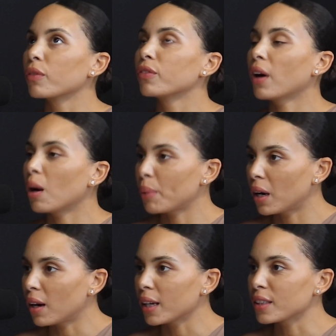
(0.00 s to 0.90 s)
far
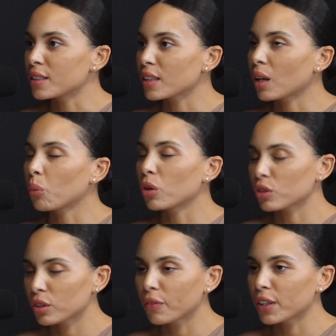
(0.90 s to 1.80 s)
behind, and I
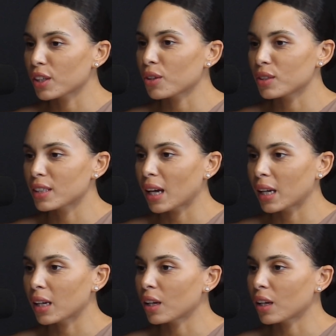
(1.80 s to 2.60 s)
watched the video today,